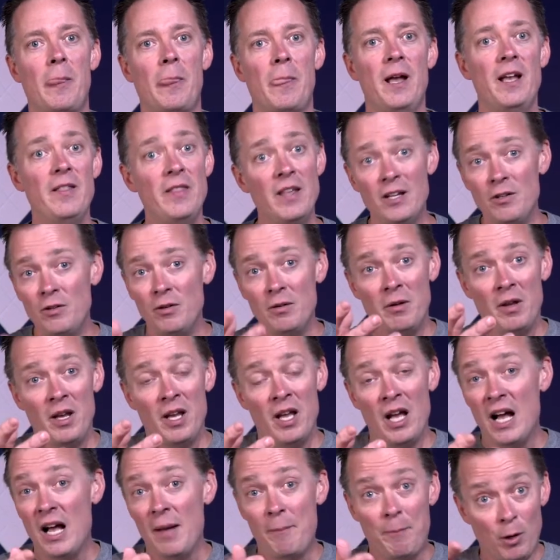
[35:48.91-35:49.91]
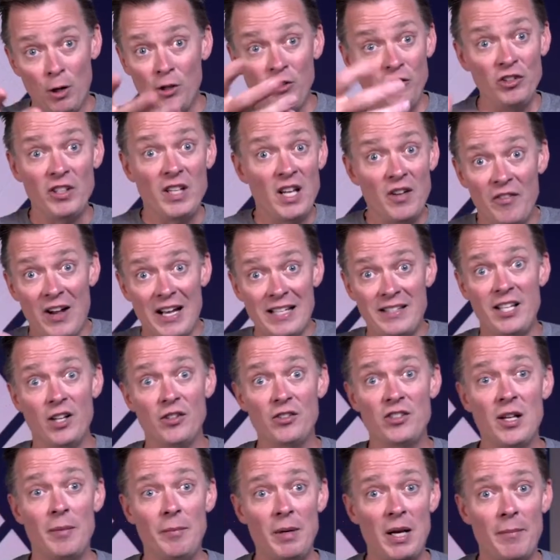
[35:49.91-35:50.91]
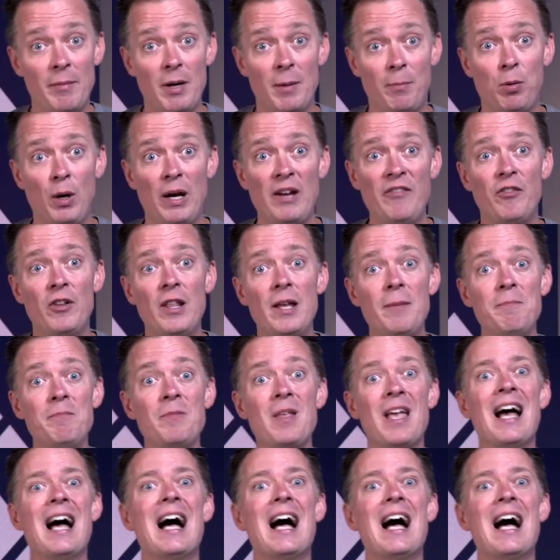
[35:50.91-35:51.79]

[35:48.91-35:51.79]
And then personally, if I tell someone I'm going to pray for them,